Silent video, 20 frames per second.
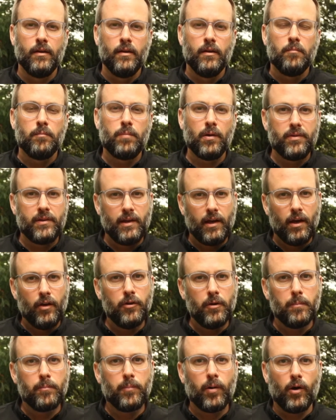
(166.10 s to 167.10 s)
But the
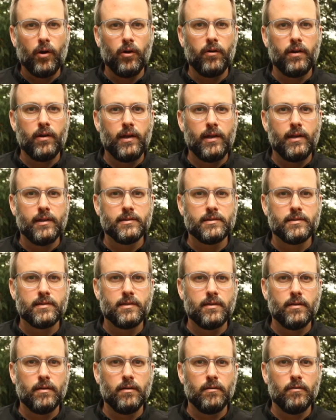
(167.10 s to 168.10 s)
other part is
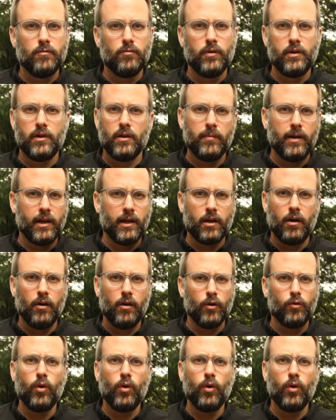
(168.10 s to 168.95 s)
the what you might call,